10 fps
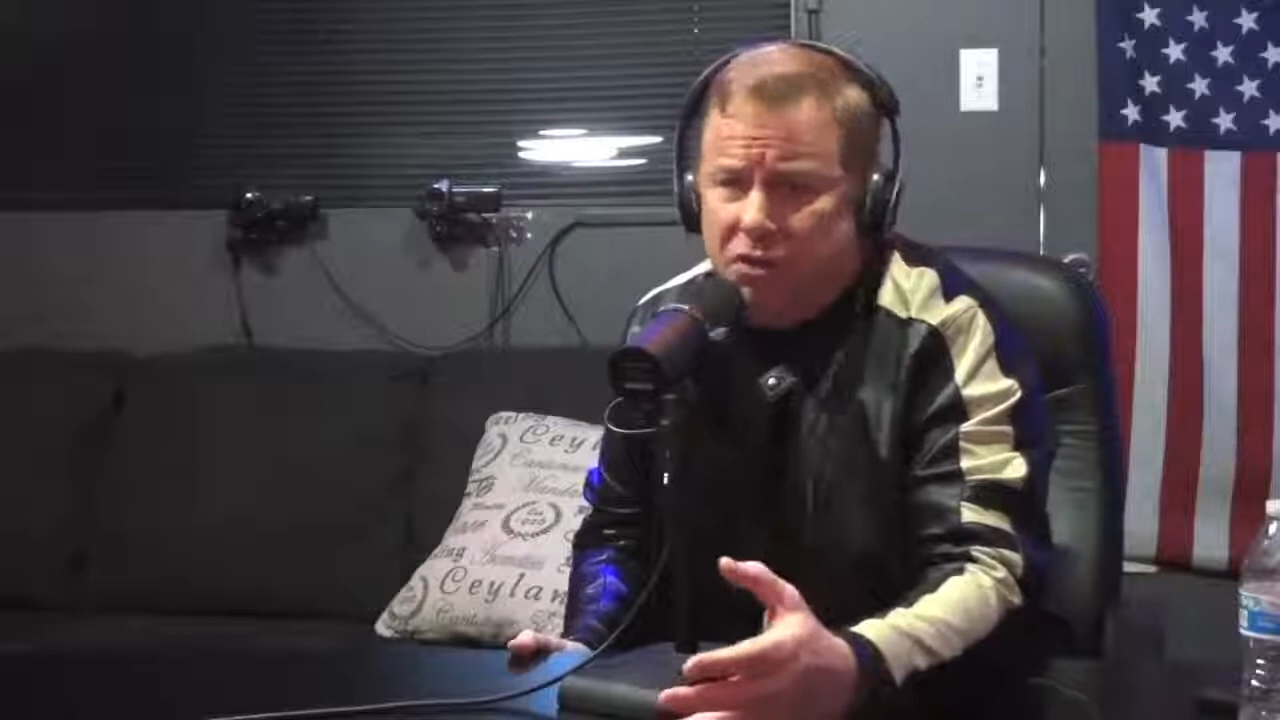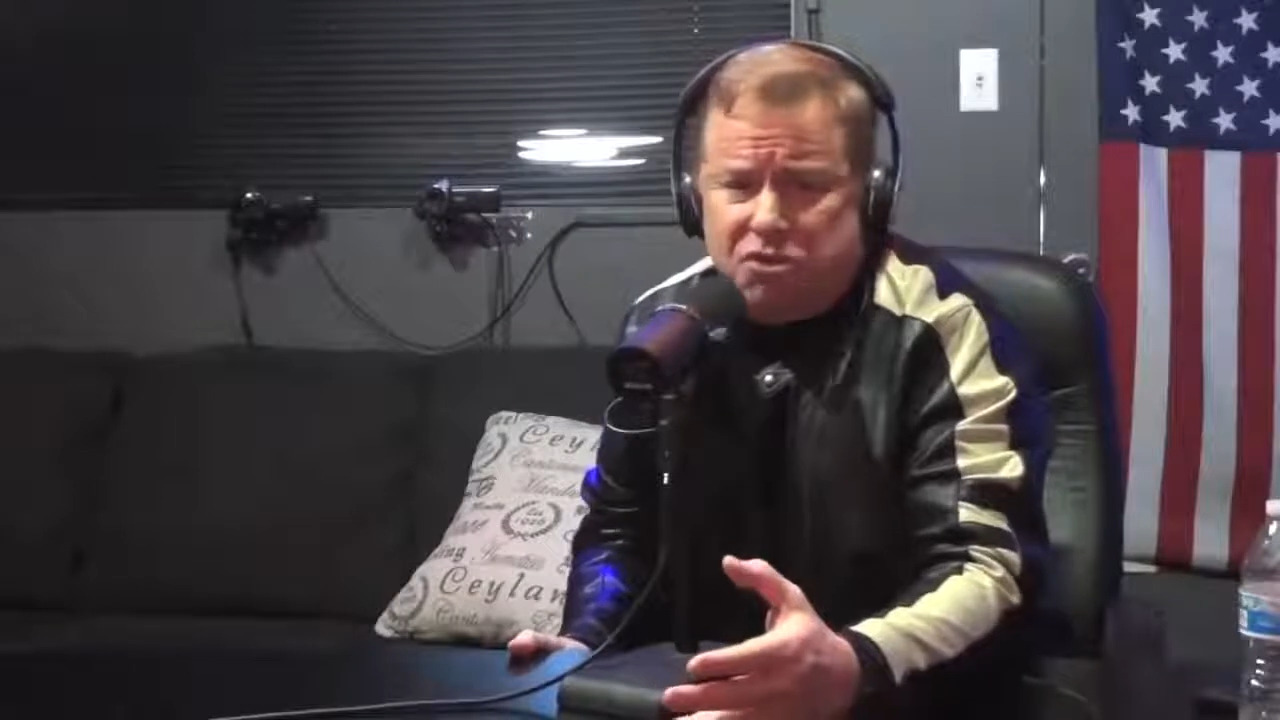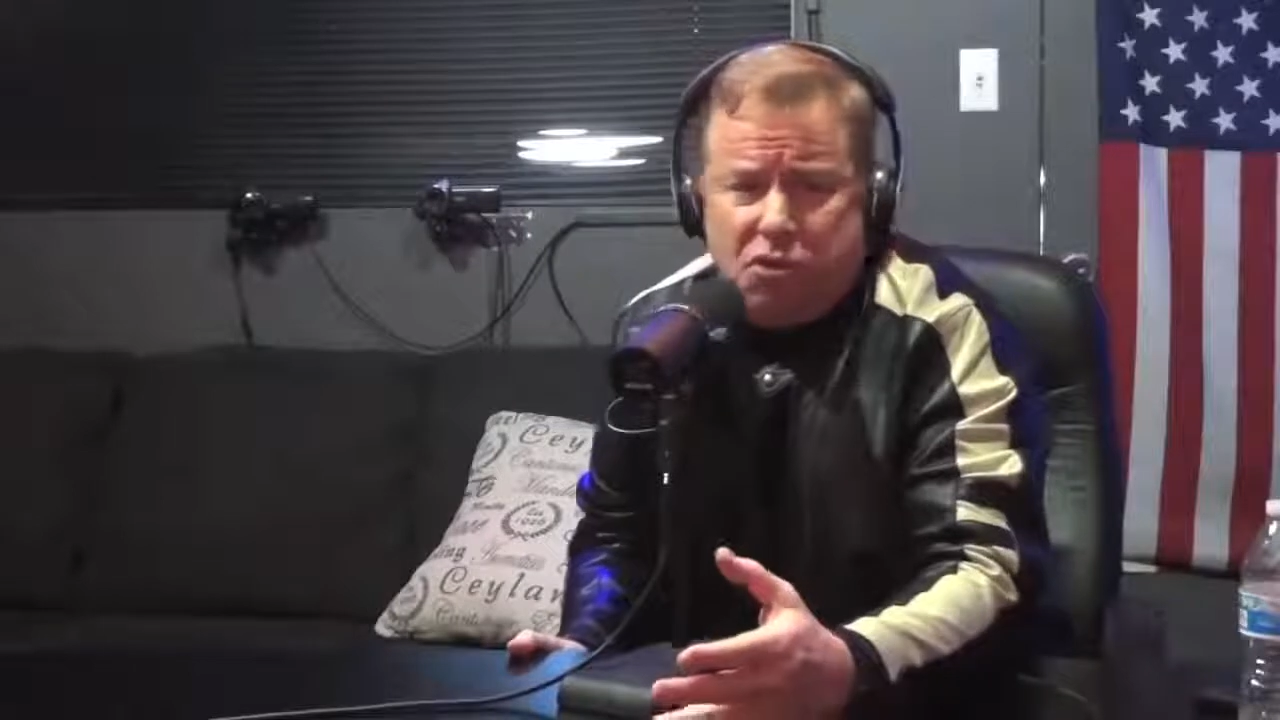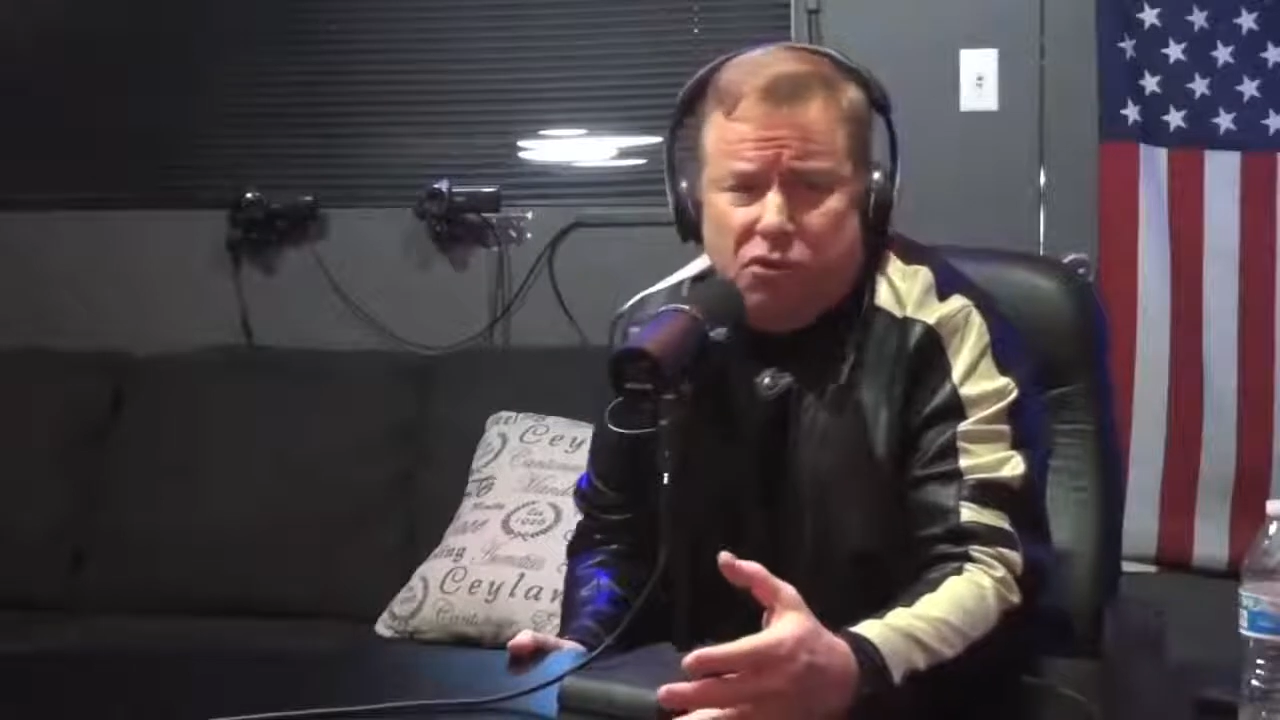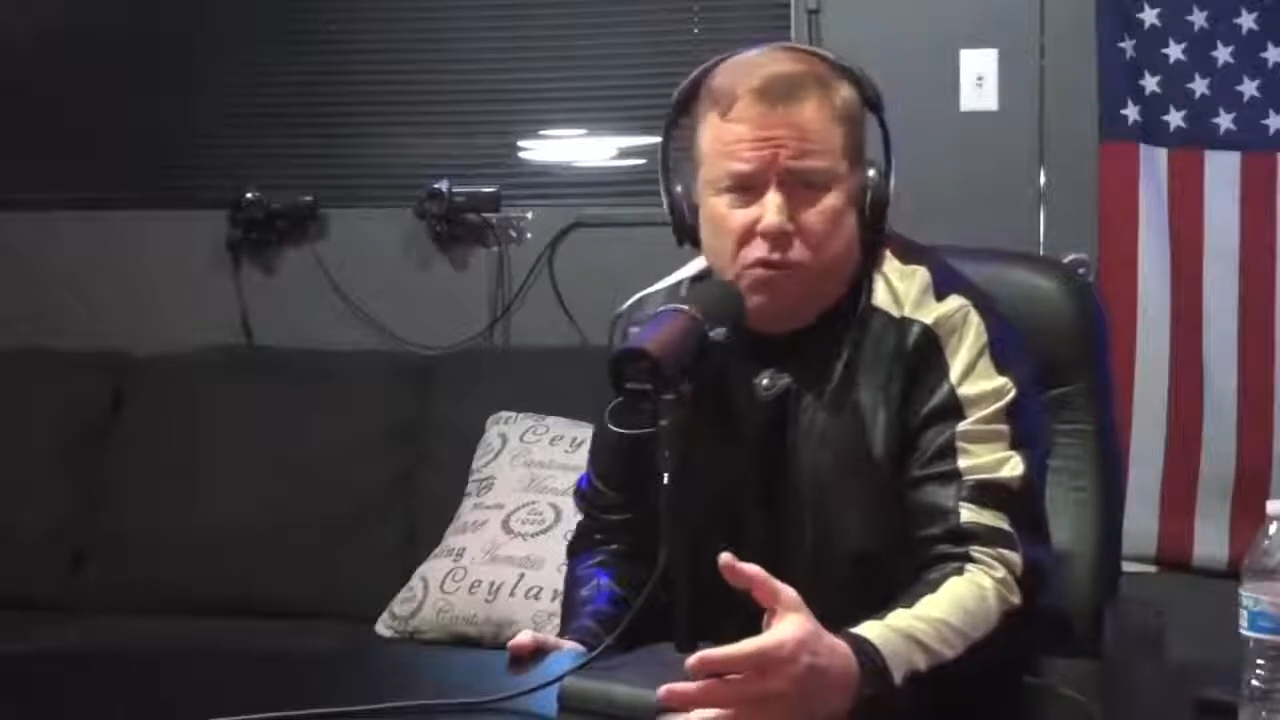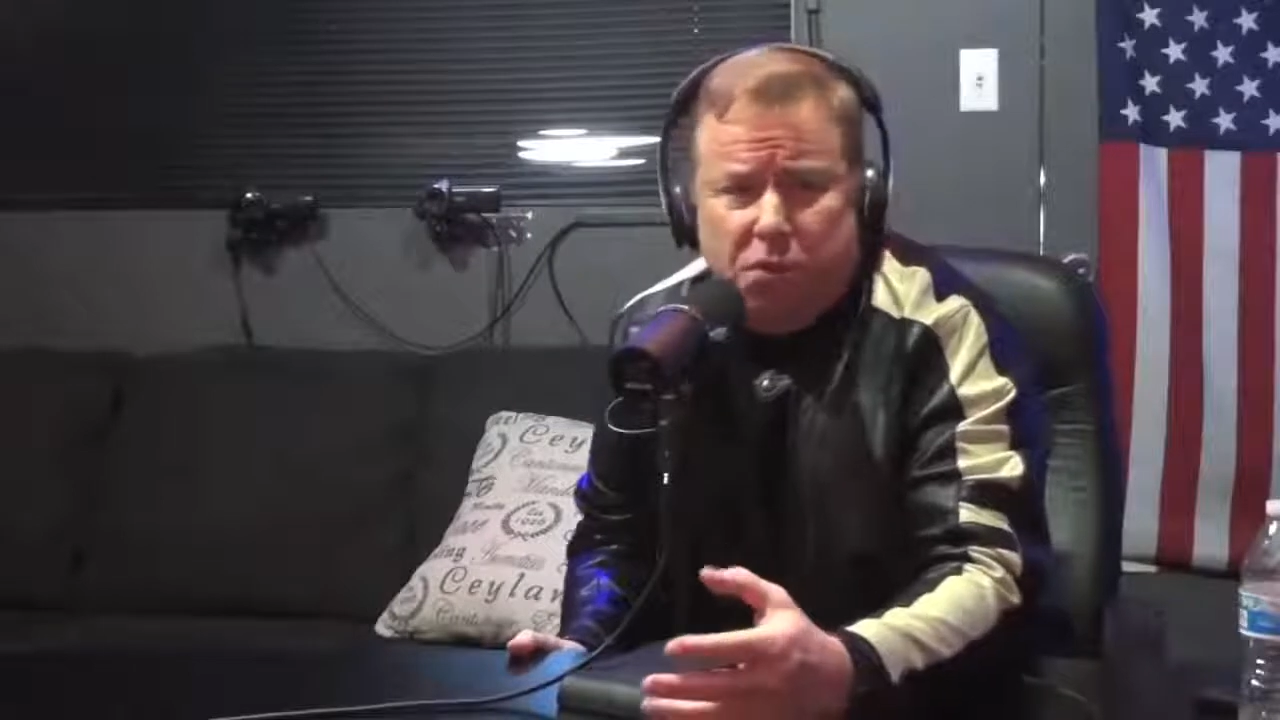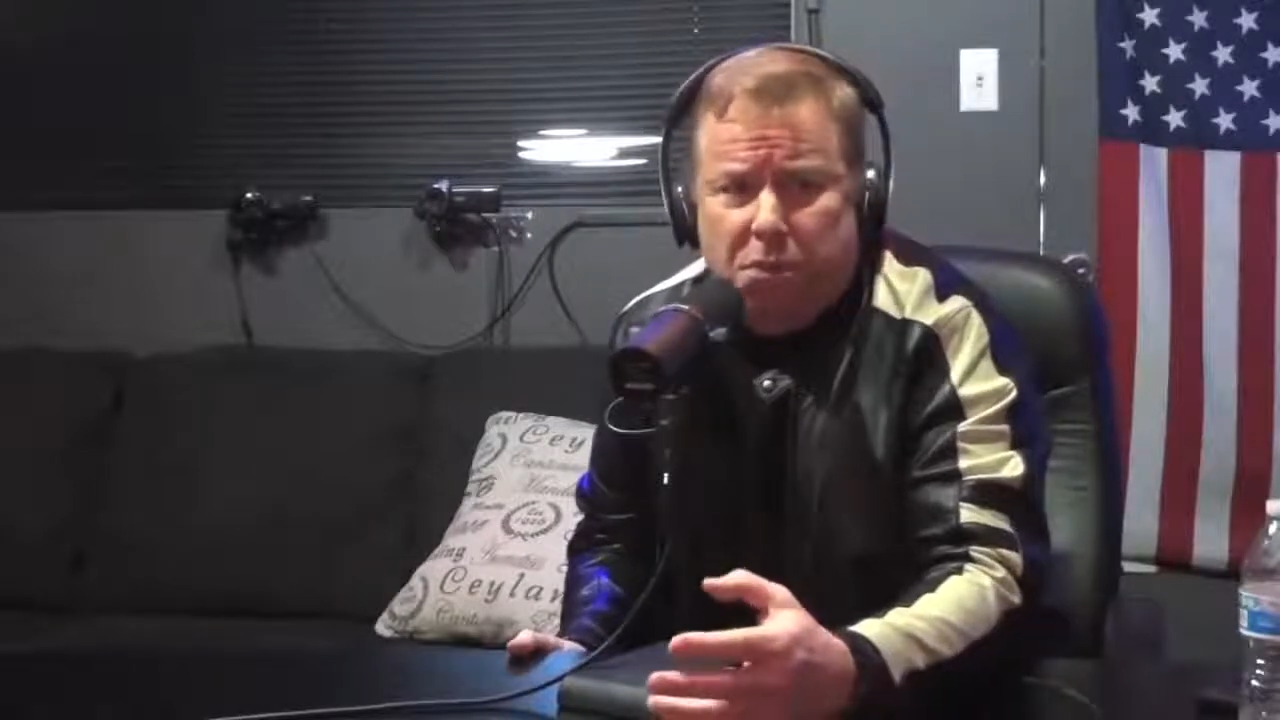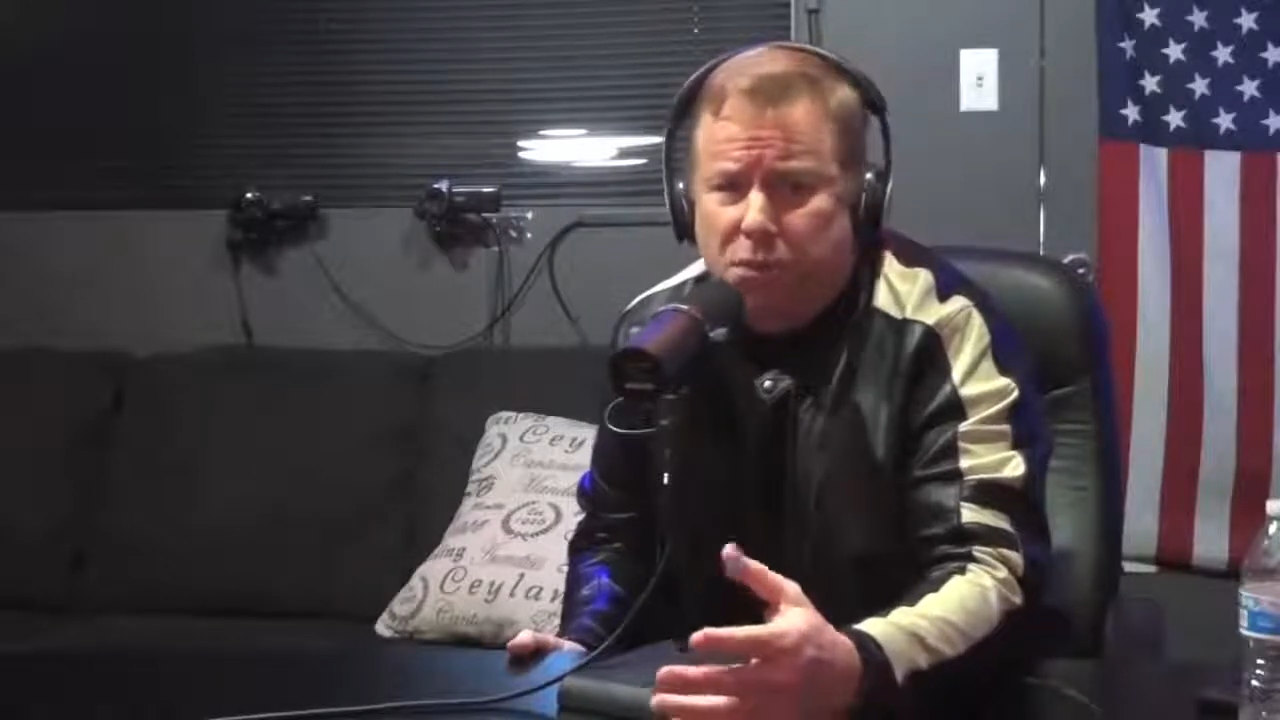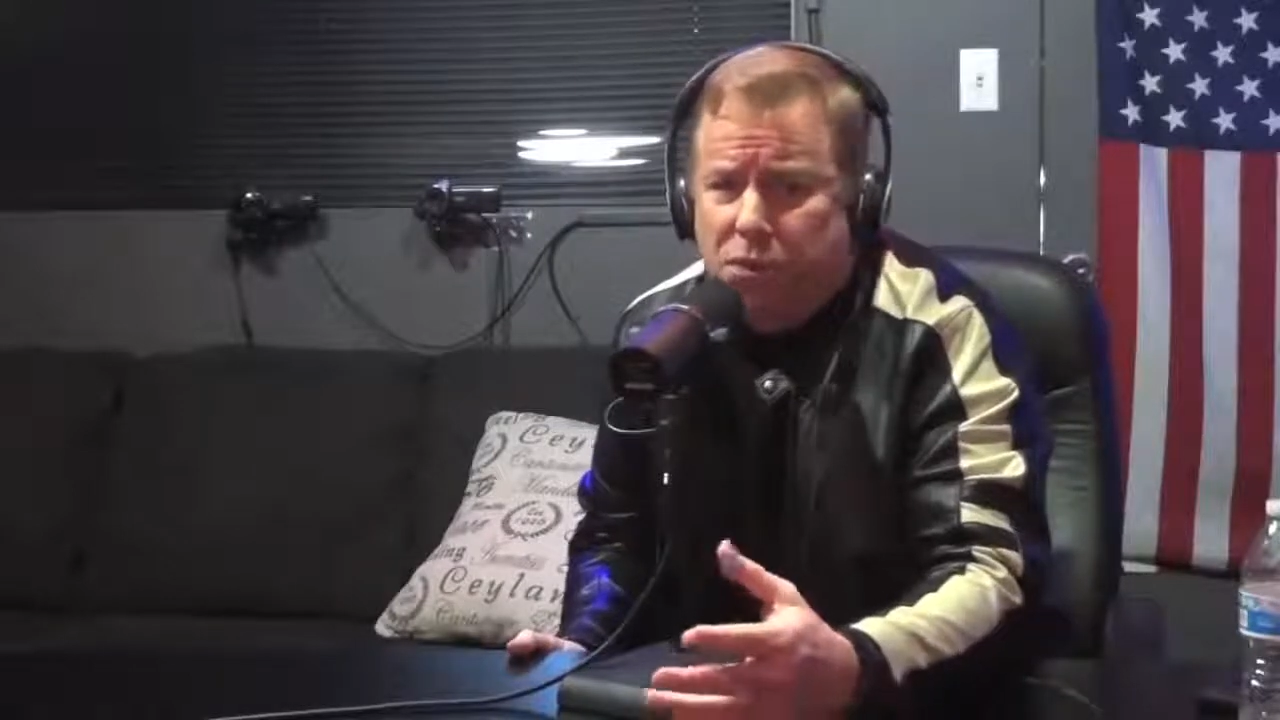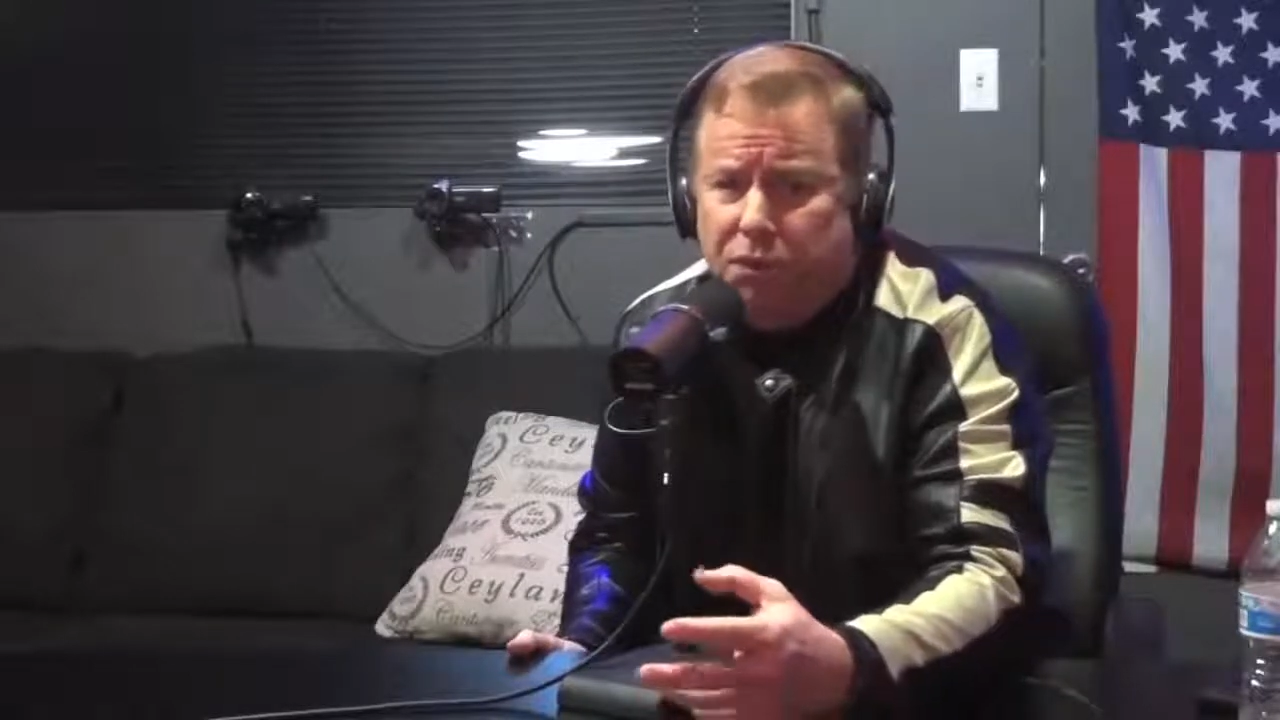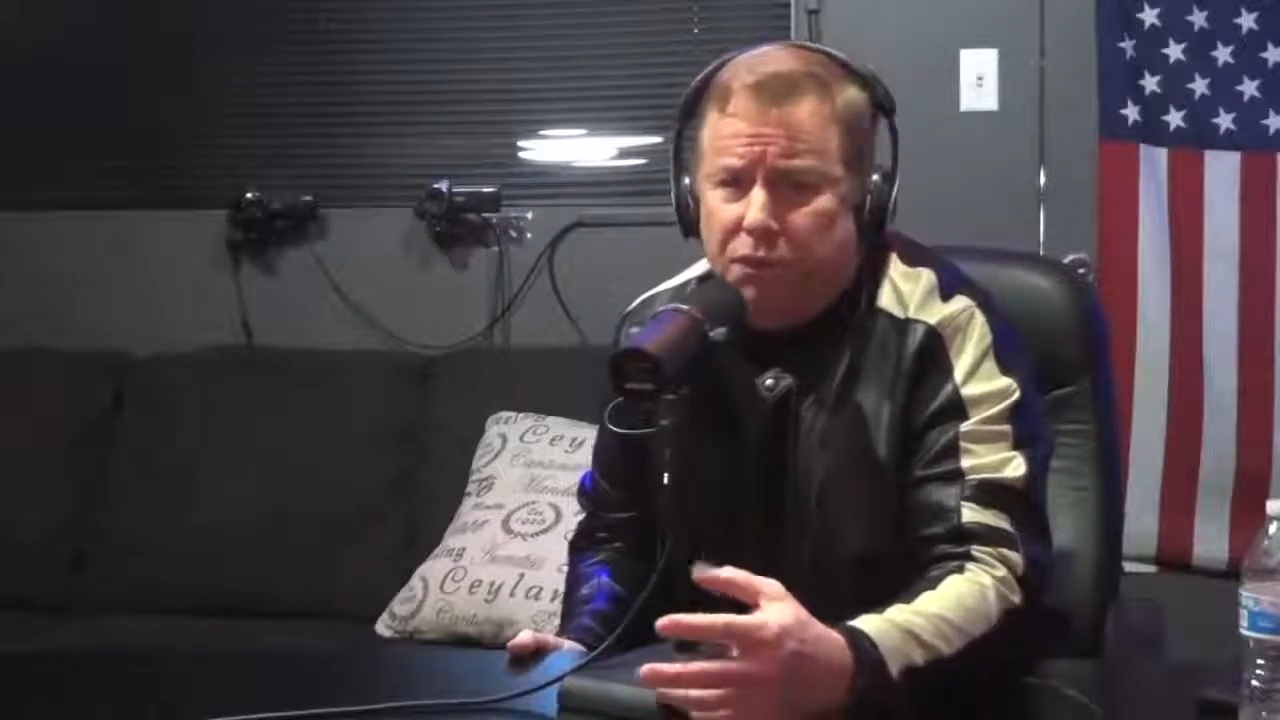There's no room to move.